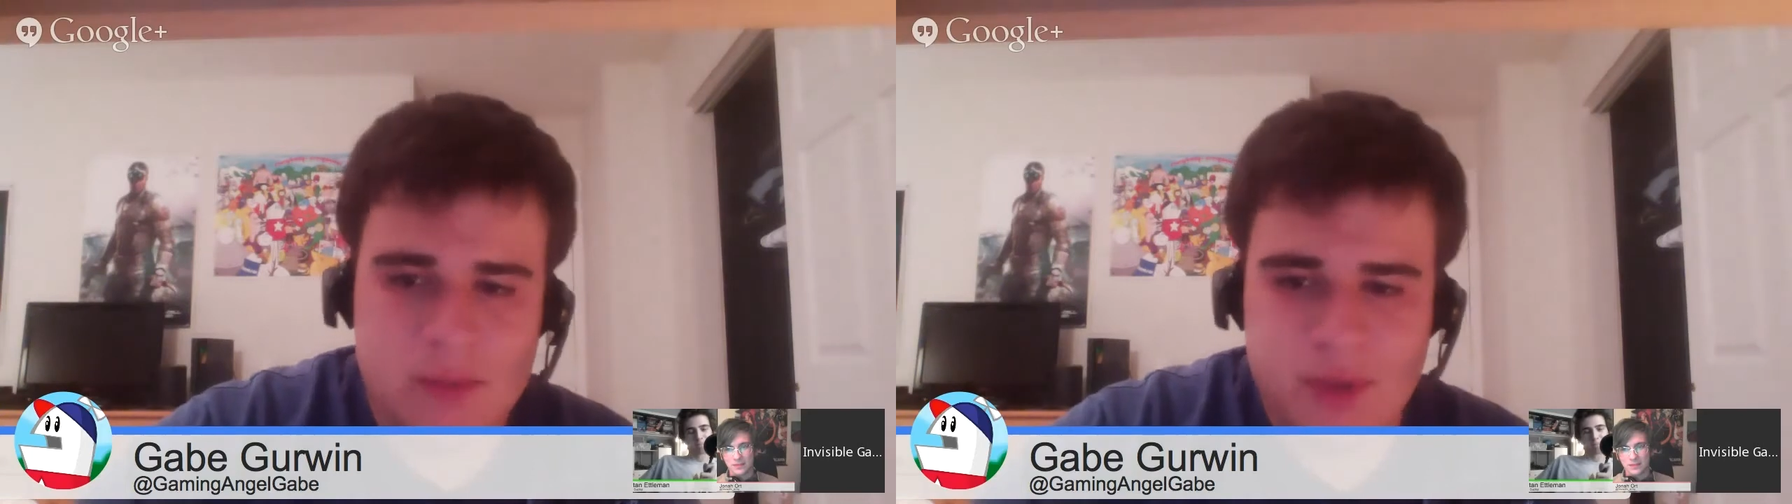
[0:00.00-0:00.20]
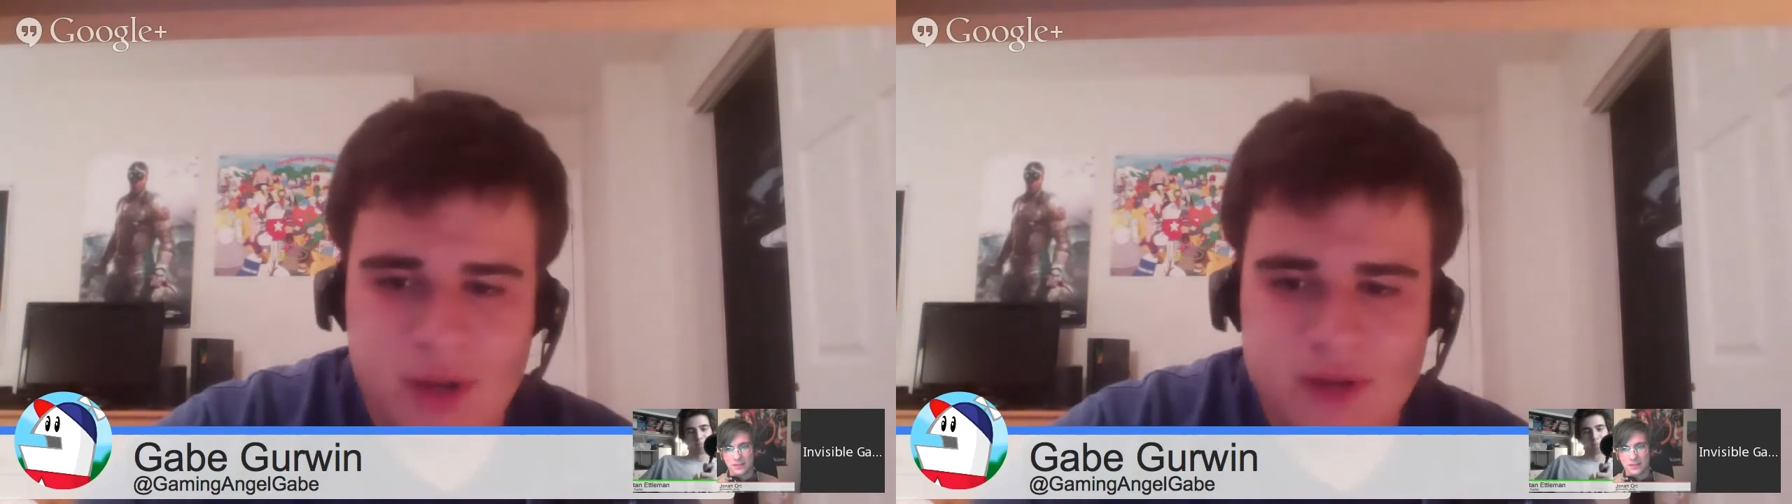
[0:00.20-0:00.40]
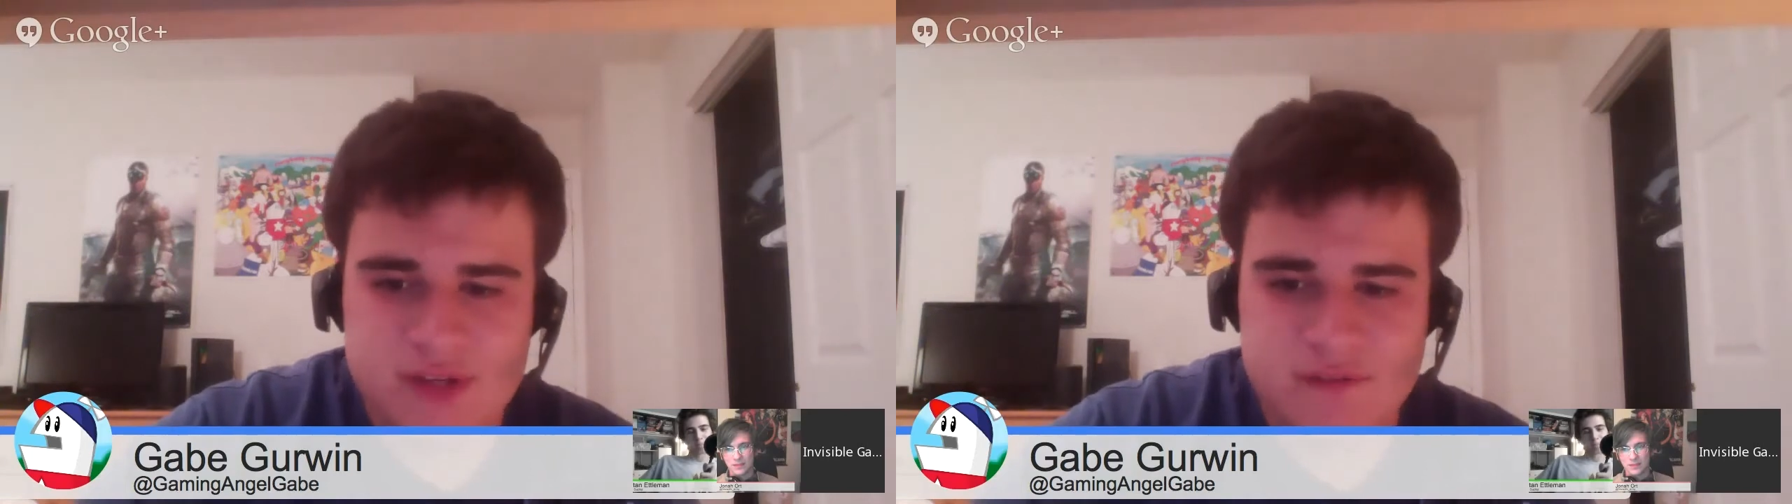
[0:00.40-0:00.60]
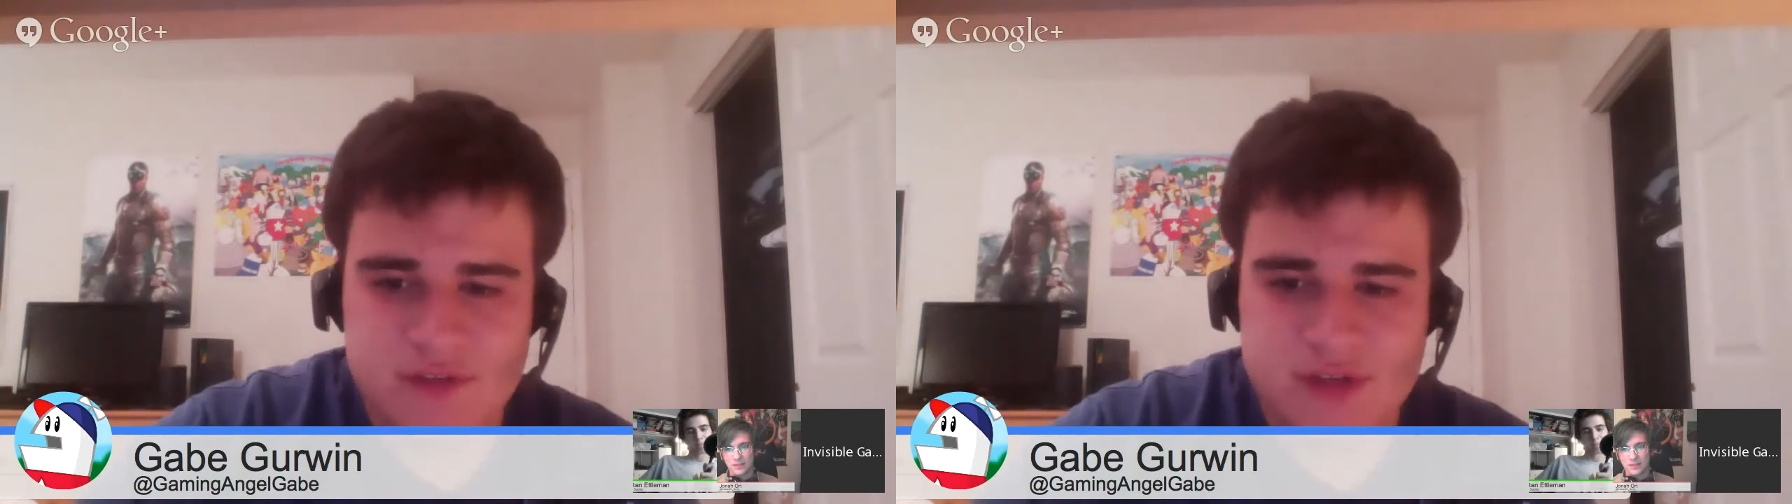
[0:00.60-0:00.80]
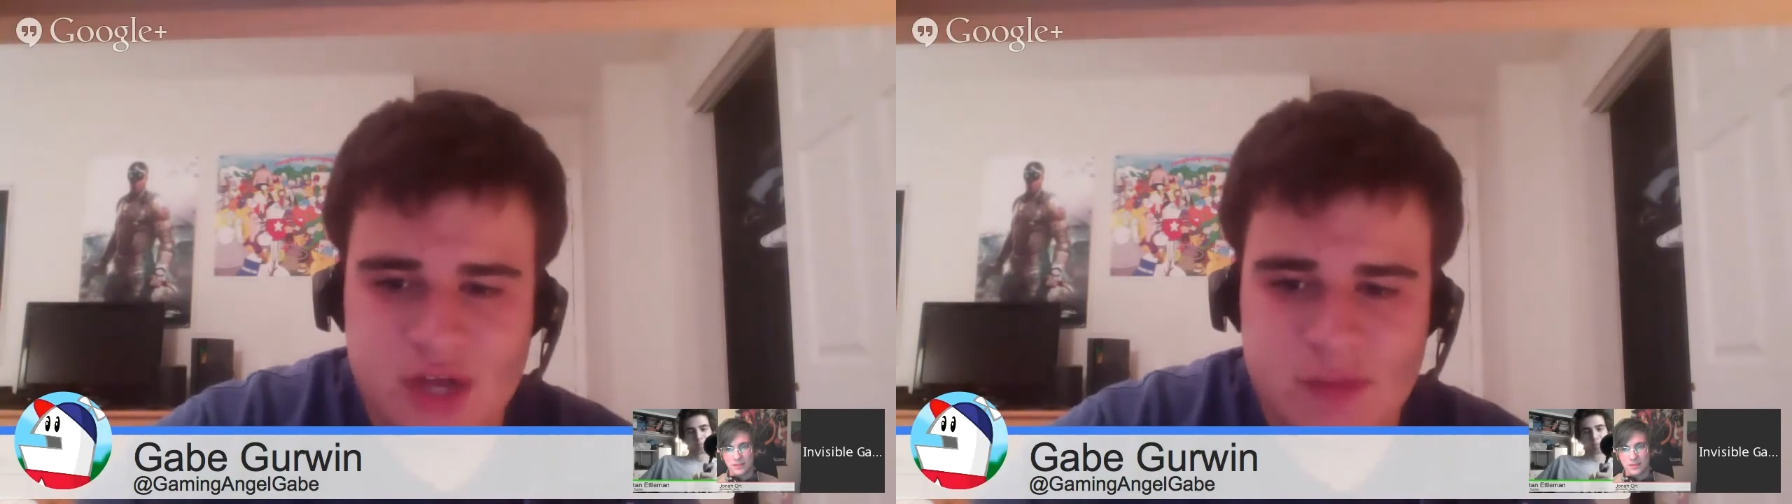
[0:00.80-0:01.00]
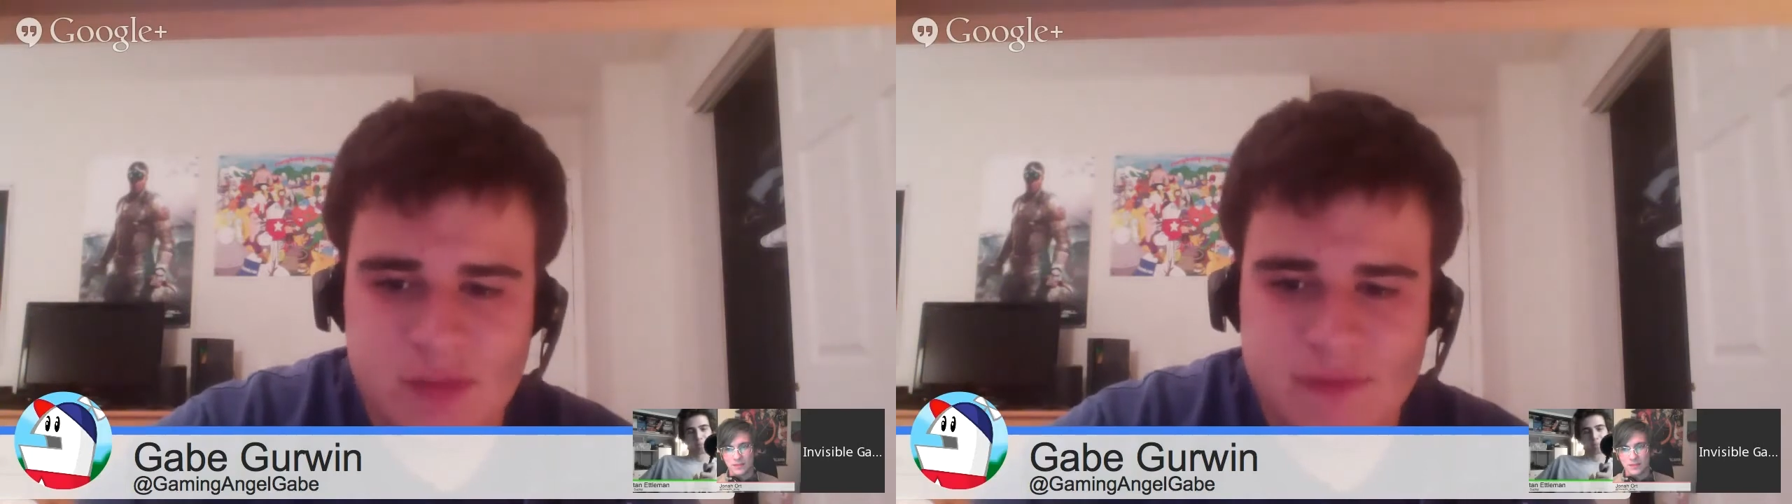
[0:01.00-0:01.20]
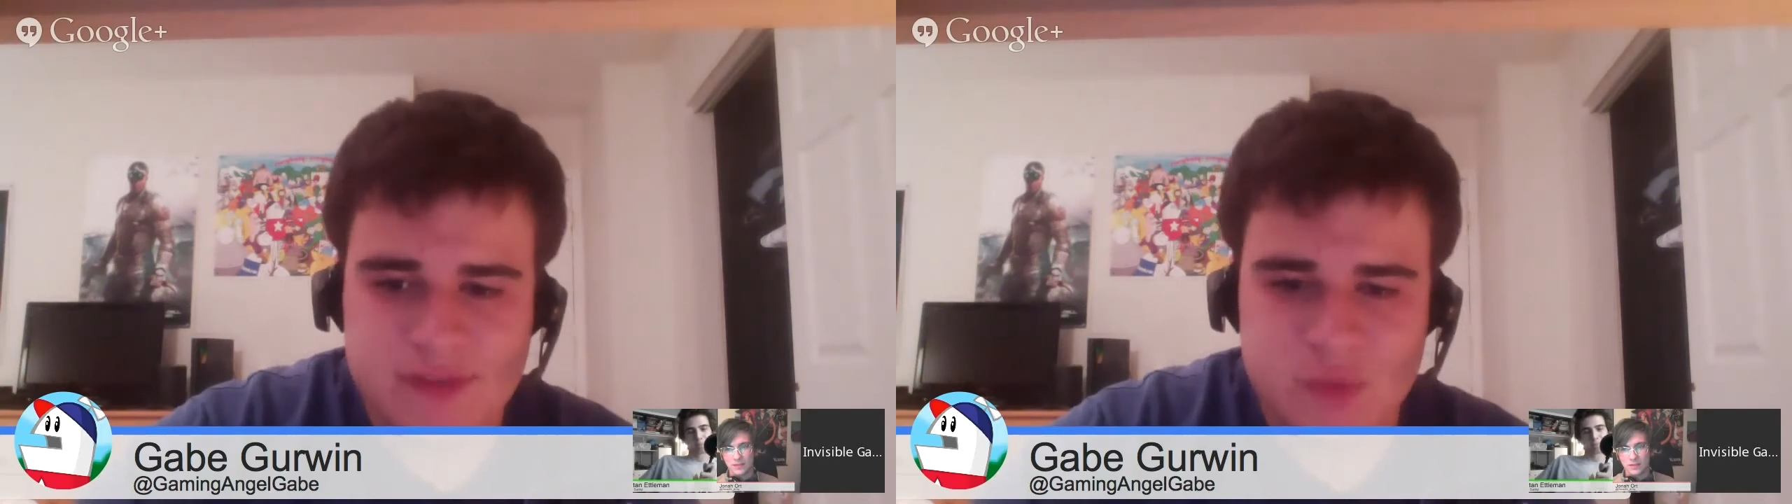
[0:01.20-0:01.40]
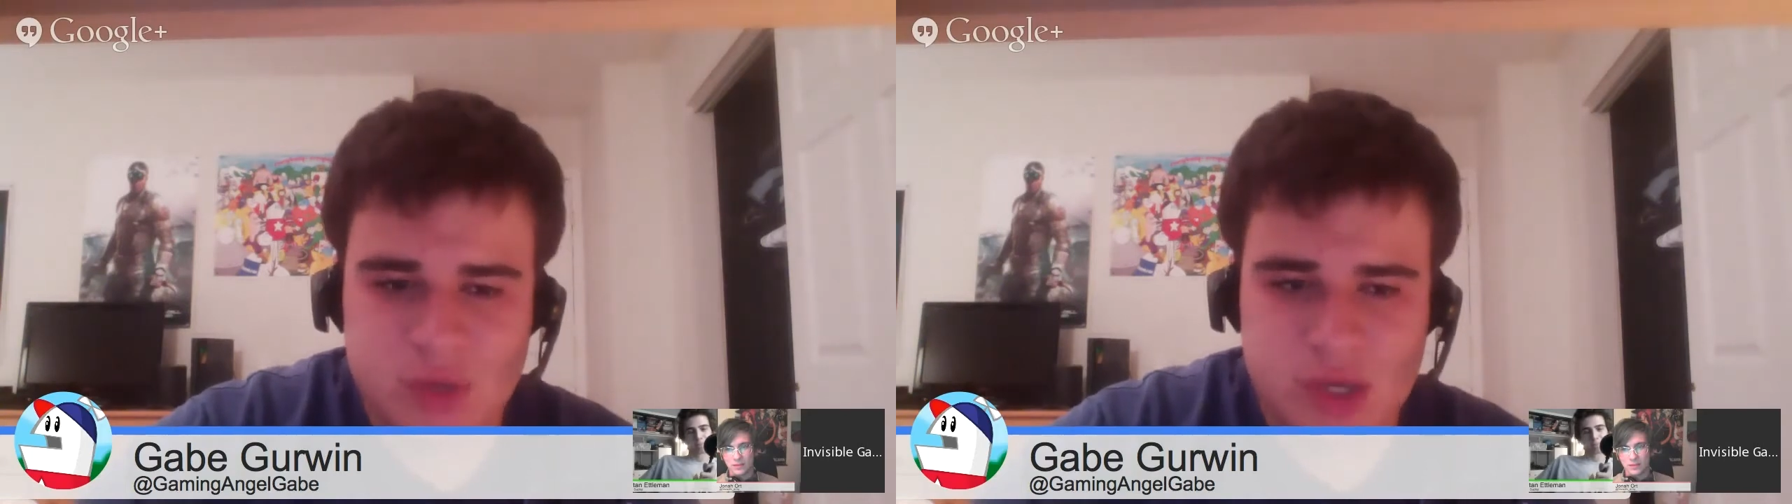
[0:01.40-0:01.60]
bit of stuff to talk about
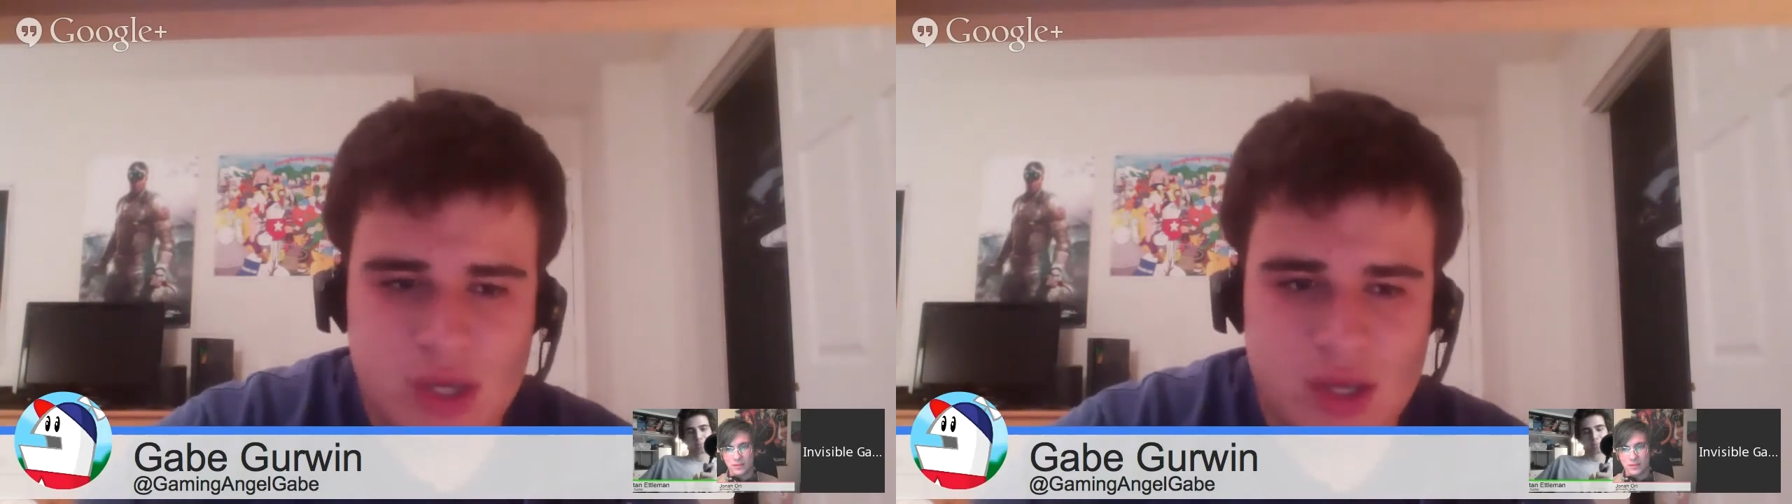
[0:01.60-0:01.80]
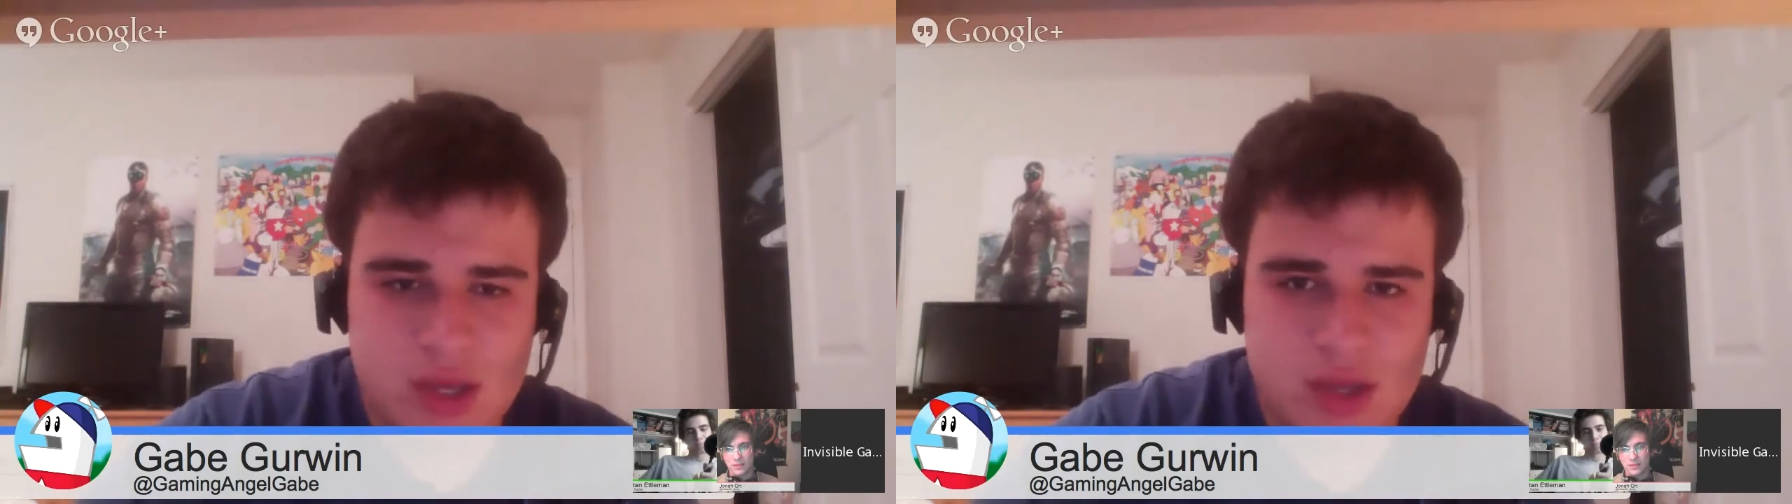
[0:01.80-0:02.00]
this week,